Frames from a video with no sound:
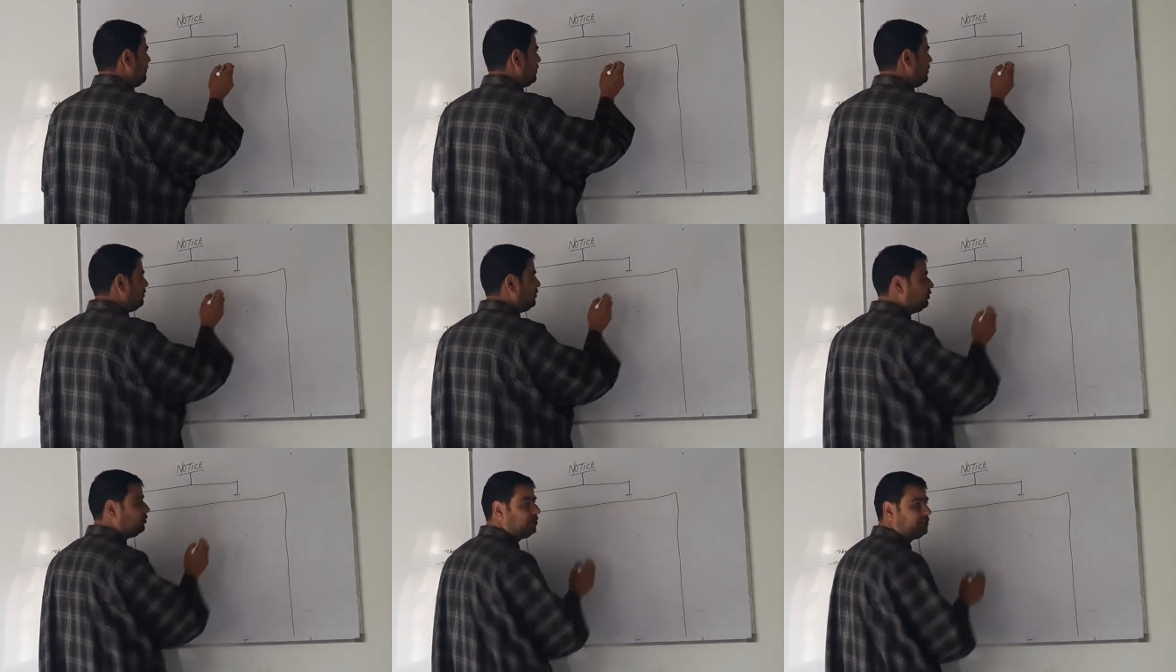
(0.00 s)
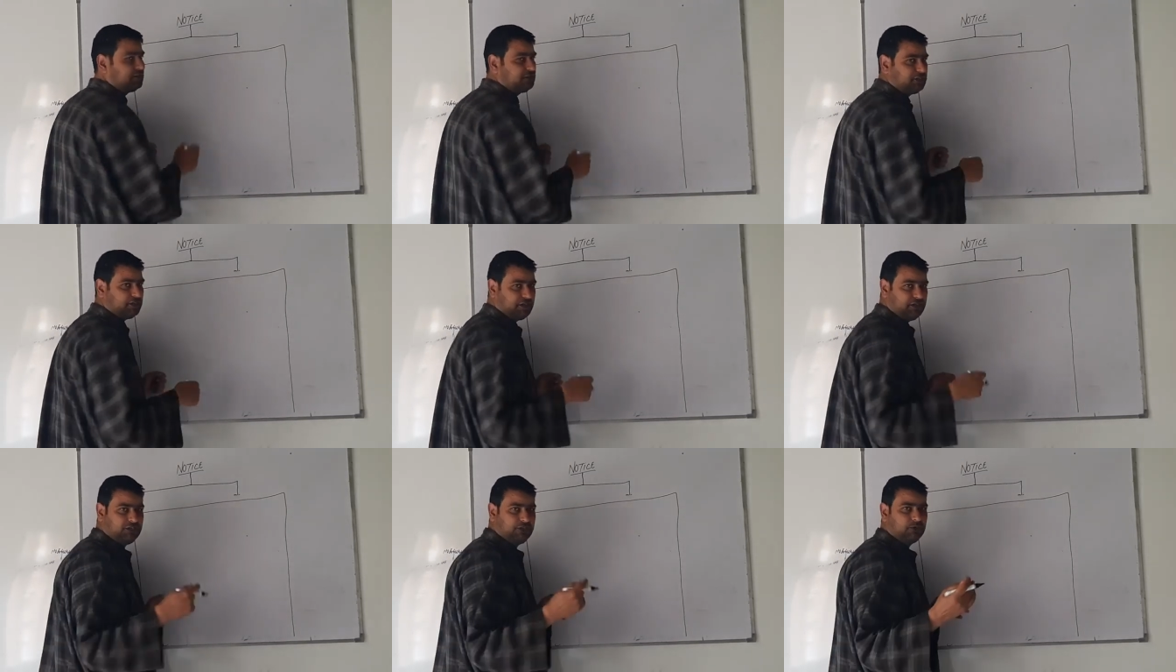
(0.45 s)
a
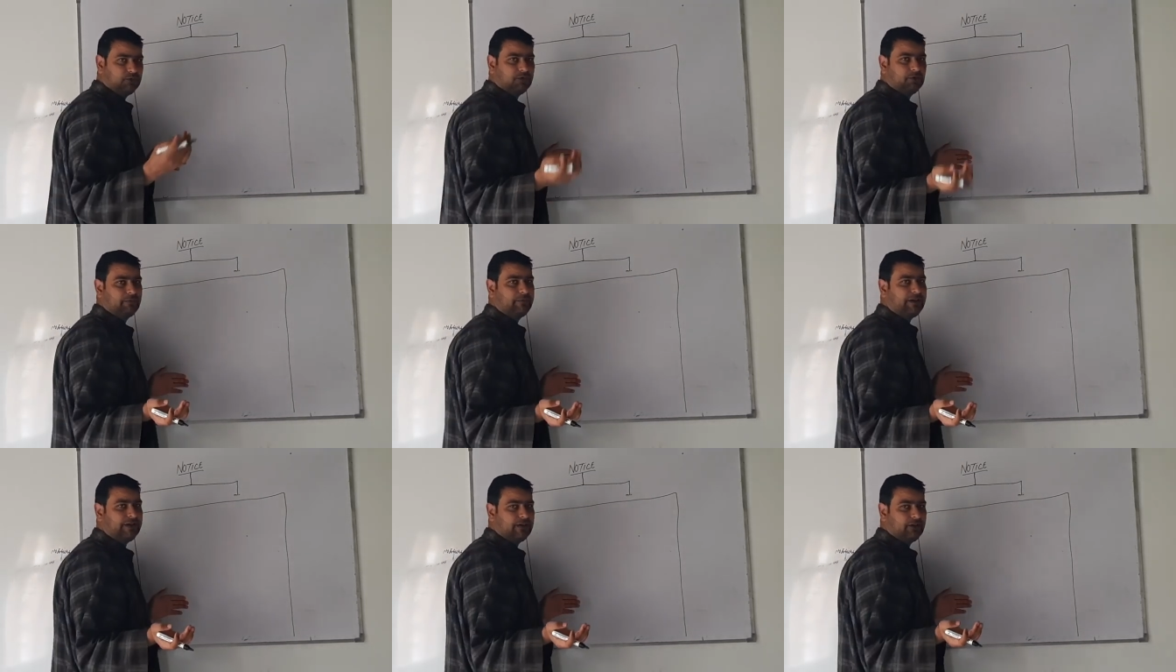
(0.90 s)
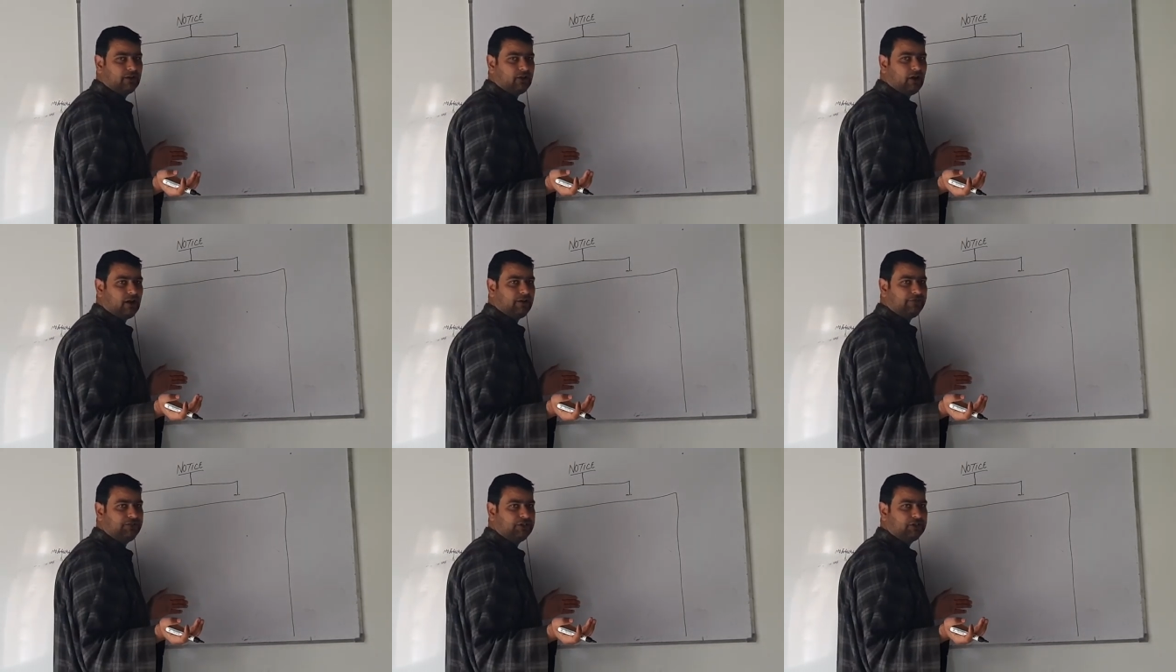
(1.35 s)
notice issued by an
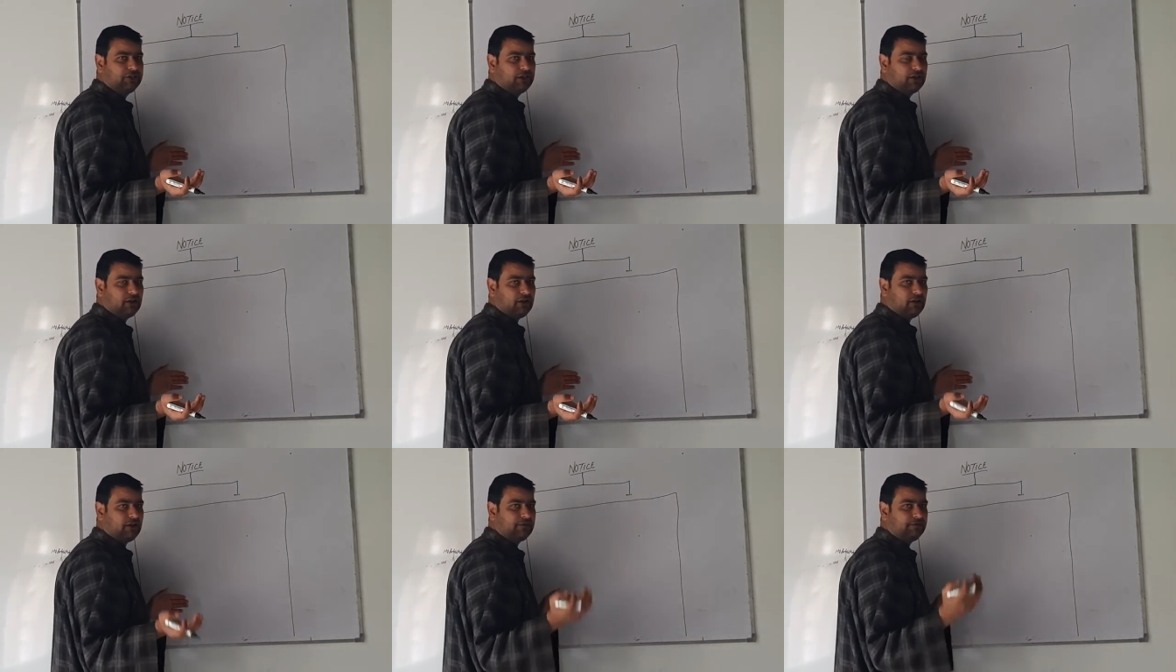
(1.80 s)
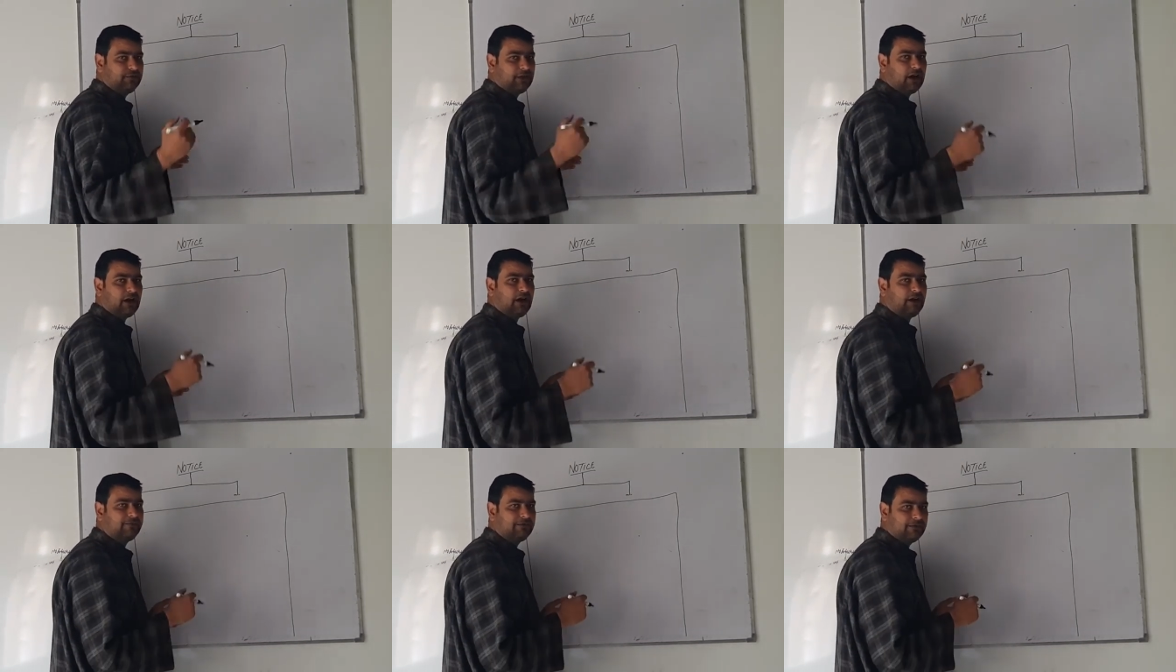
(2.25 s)
official on
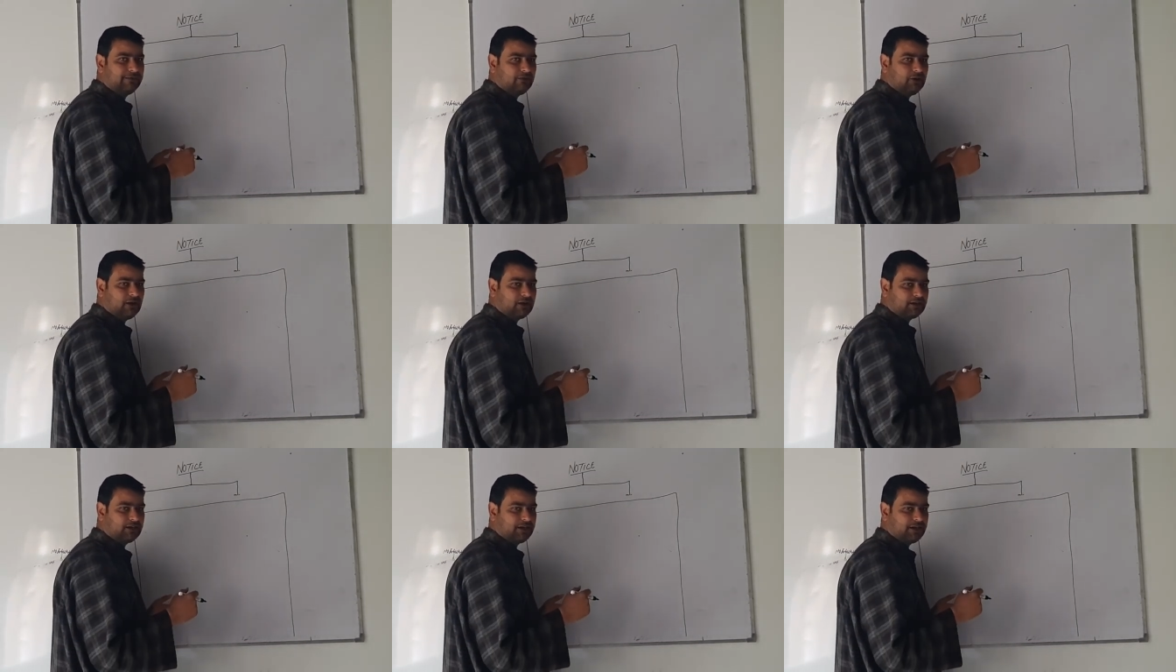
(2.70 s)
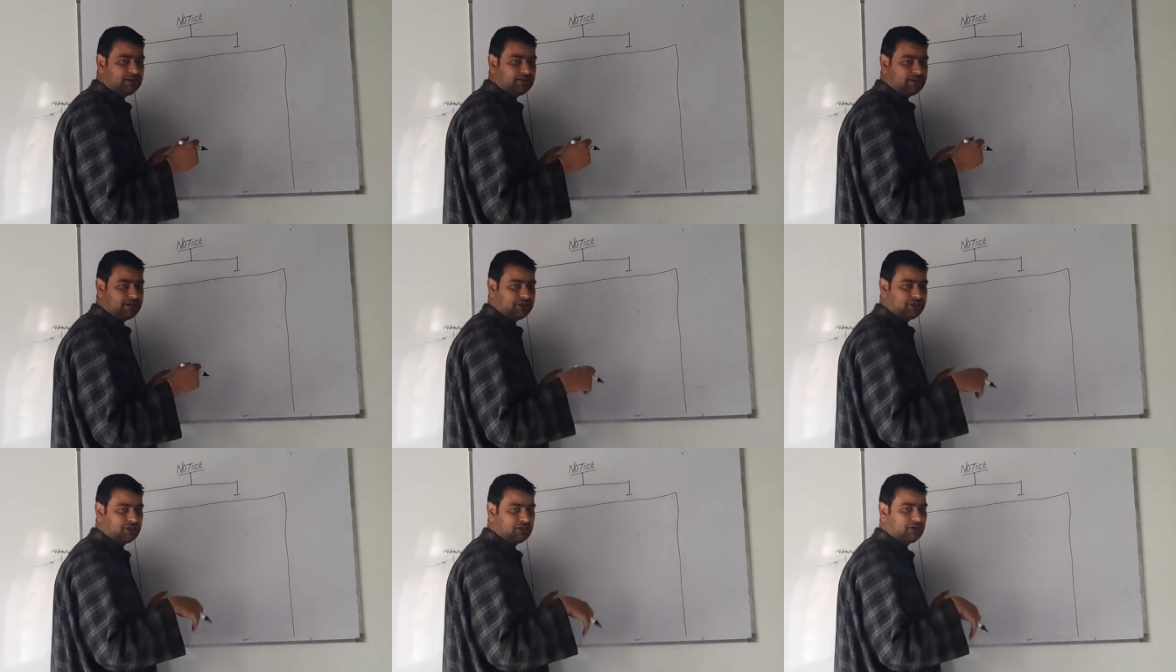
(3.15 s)
behalf of
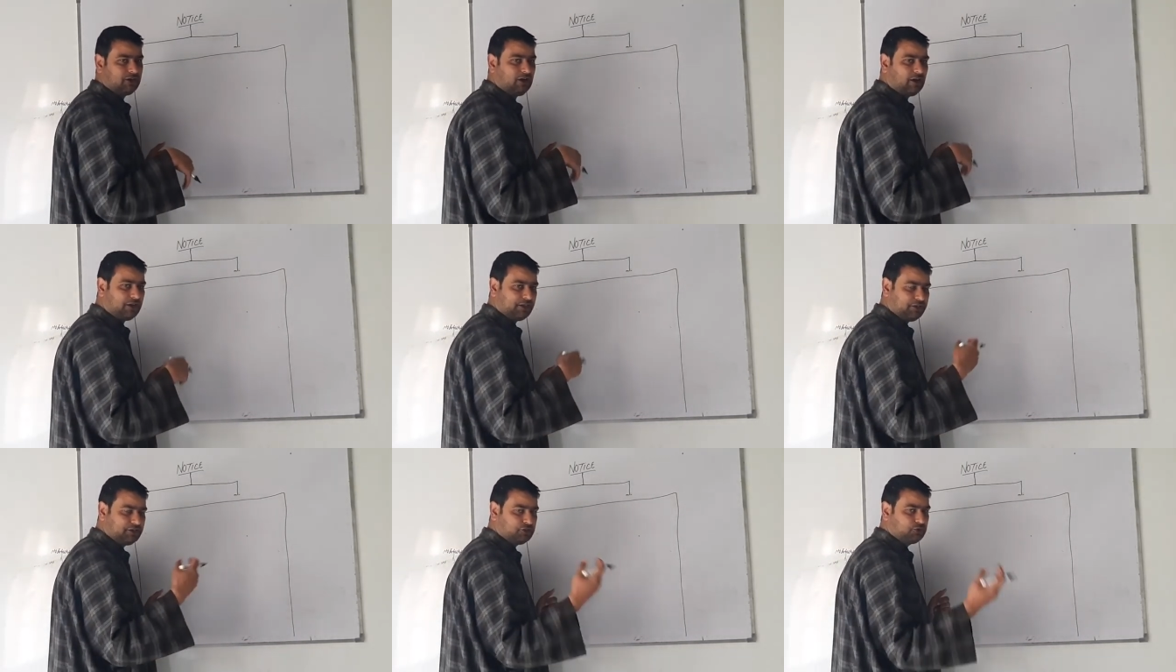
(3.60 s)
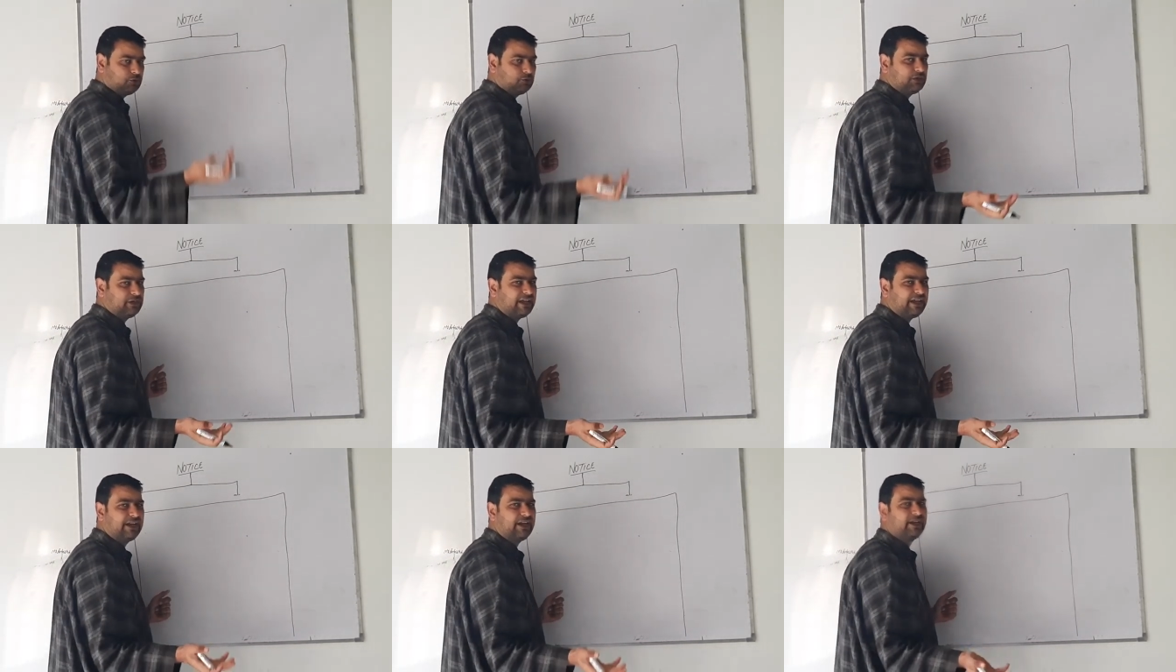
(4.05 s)
organization or issued
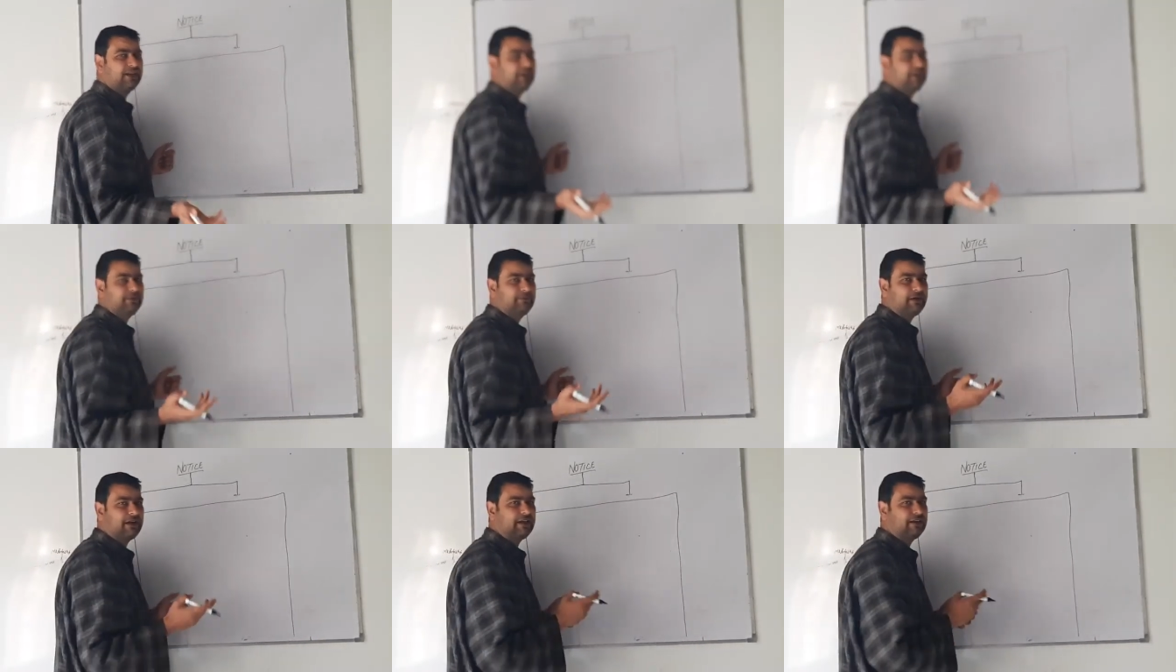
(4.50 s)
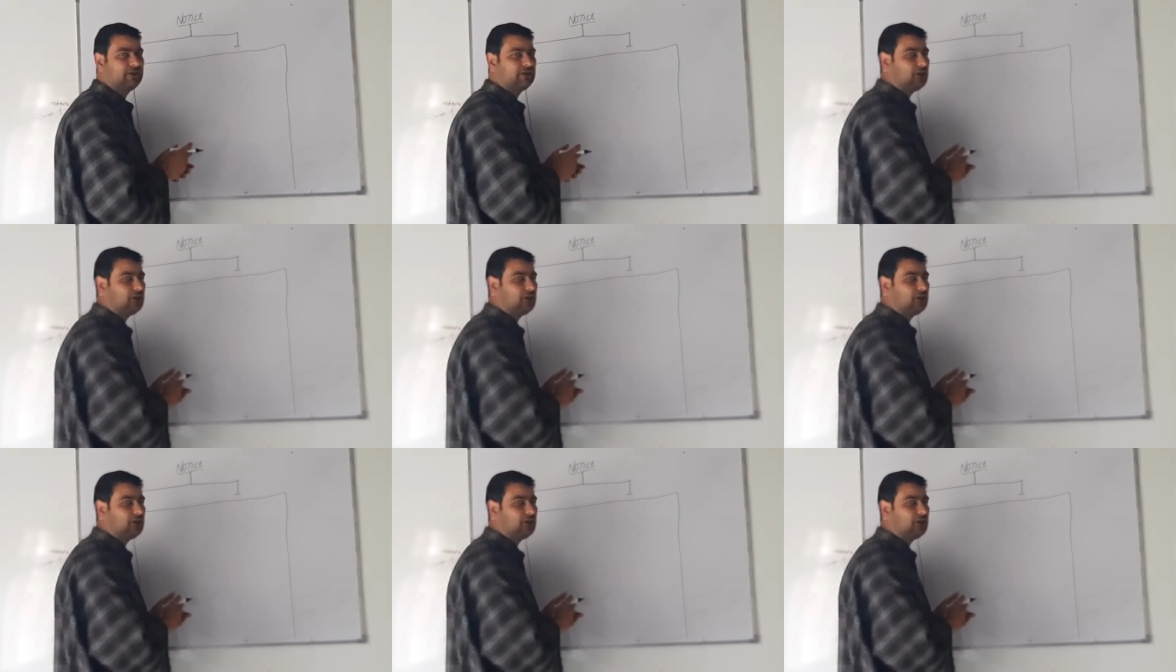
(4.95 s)
directly by an